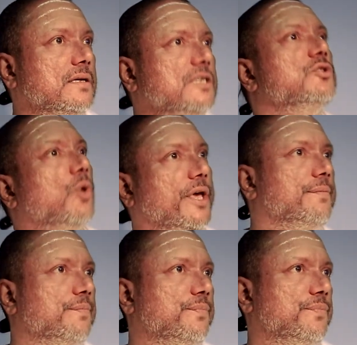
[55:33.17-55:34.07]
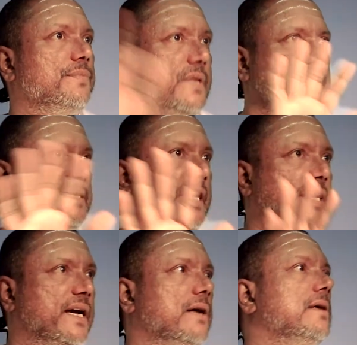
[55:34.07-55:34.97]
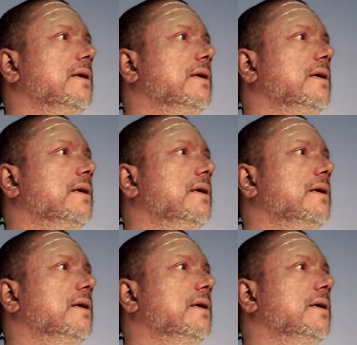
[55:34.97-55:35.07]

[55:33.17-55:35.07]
is going. That is the idea.